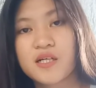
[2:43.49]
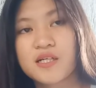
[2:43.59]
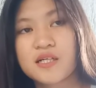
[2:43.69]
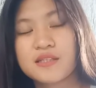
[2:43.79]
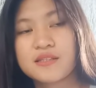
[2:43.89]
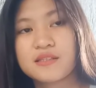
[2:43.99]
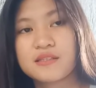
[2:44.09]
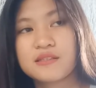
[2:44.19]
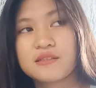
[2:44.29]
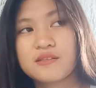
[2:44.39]
are
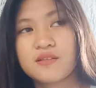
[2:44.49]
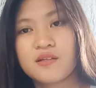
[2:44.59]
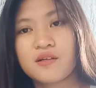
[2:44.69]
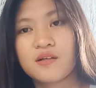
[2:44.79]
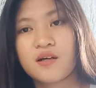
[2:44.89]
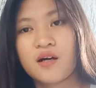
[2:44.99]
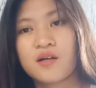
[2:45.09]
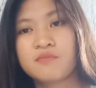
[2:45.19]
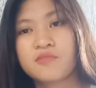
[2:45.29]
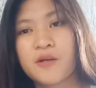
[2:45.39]

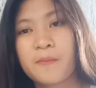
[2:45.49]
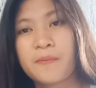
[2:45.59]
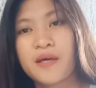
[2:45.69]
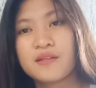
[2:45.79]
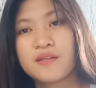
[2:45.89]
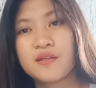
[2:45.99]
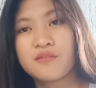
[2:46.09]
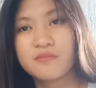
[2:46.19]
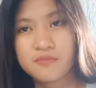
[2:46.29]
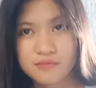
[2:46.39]
repetitive,